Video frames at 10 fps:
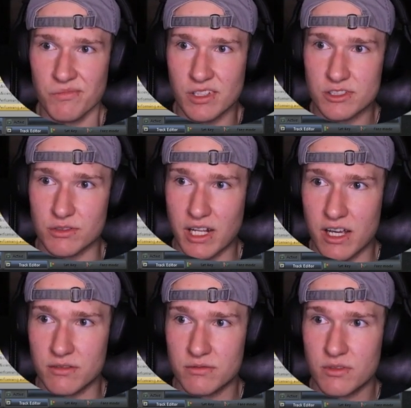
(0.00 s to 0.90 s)
So
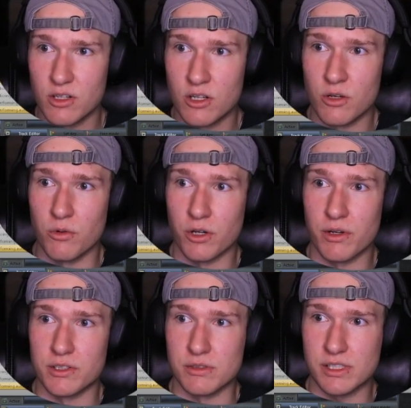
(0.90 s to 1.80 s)
now we're going
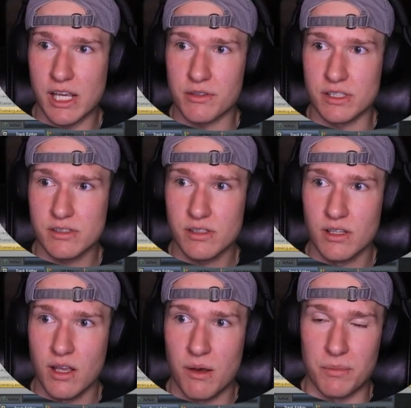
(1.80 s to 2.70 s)
to scale this,
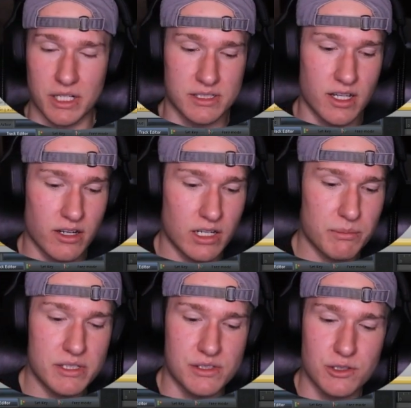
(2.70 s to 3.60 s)
but it's not going to
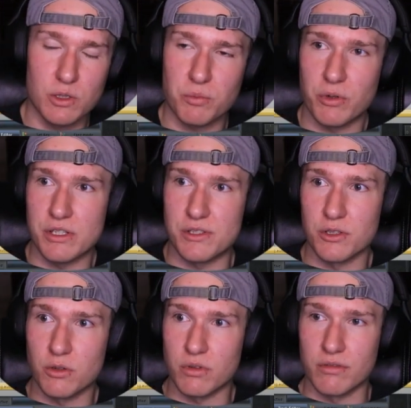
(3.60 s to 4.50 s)
be
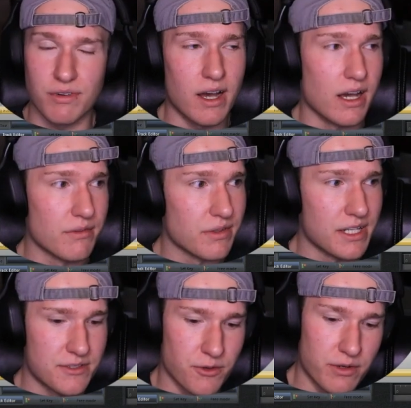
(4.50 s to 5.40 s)
0.015.
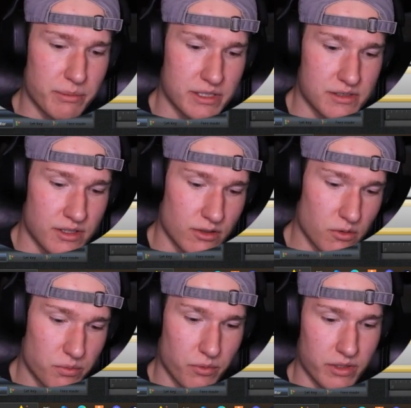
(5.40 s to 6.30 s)
It's going to be
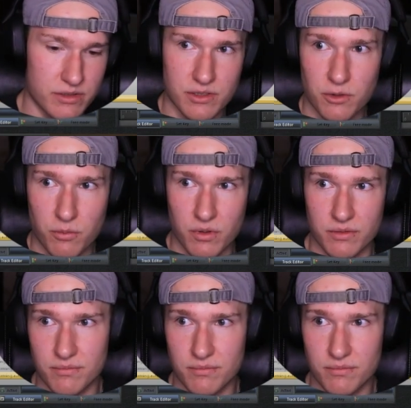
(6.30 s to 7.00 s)
0.01.